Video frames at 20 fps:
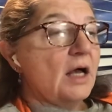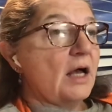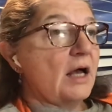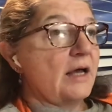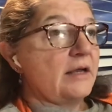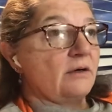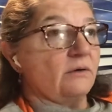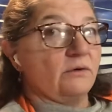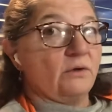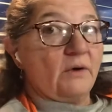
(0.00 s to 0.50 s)

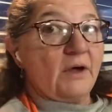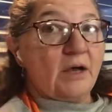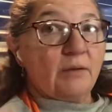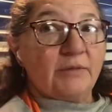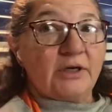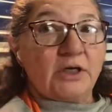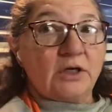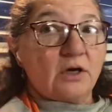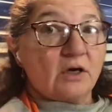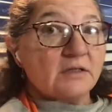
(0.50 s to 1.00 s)
I don't know how
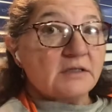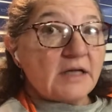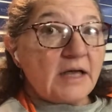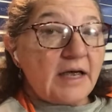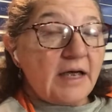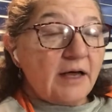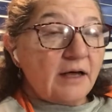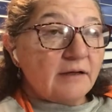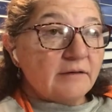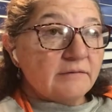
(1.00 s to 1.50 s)
many yards I
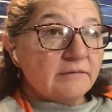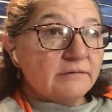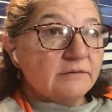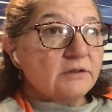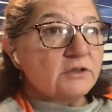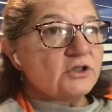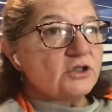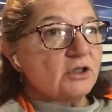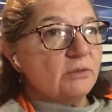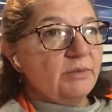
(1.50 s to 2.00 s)
have.
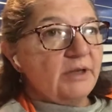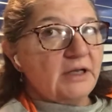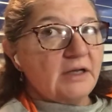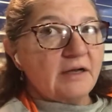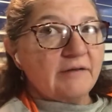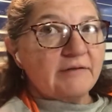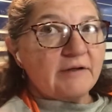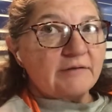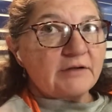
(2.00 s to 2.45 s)
Should be enough.